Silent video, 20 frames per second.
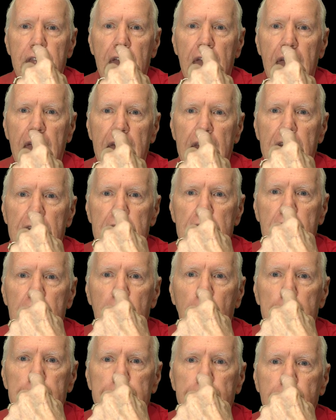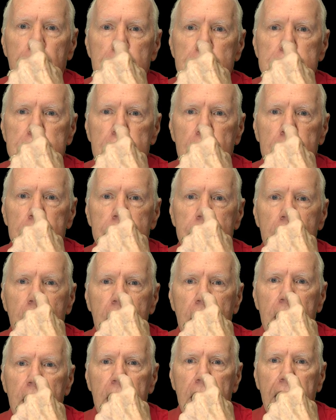and it approached him
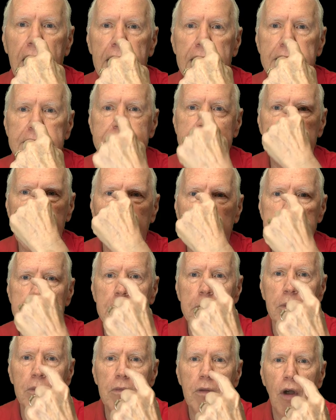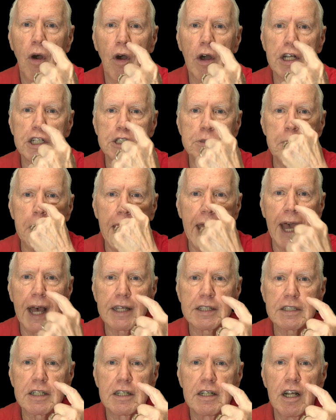and it tapped him on his
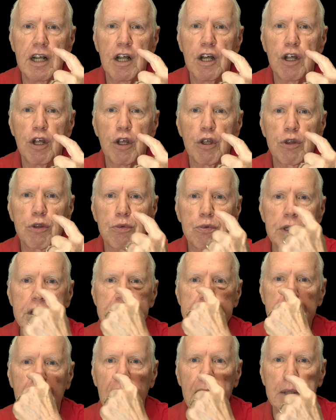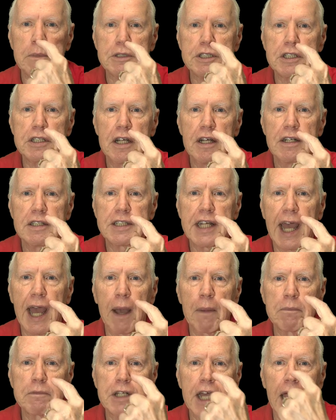mask three times,
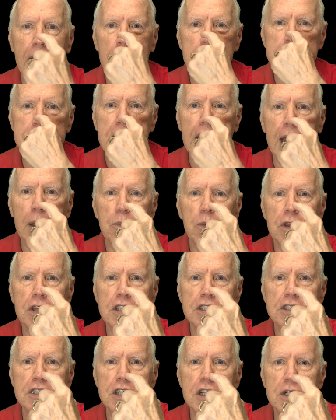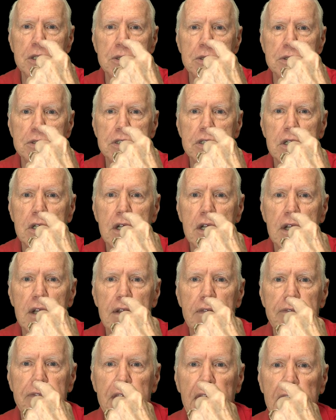tap, tap, tap with his nose.
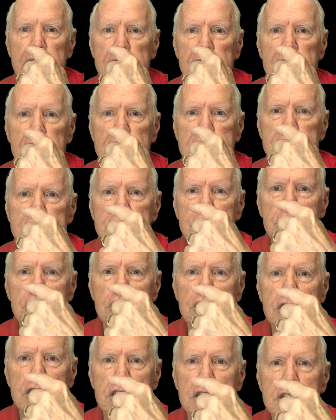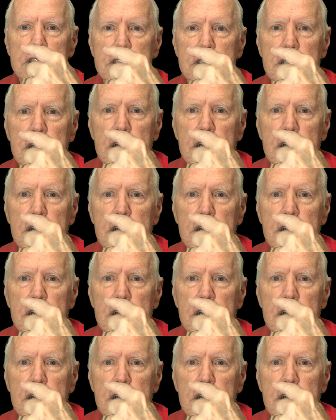And then it just looked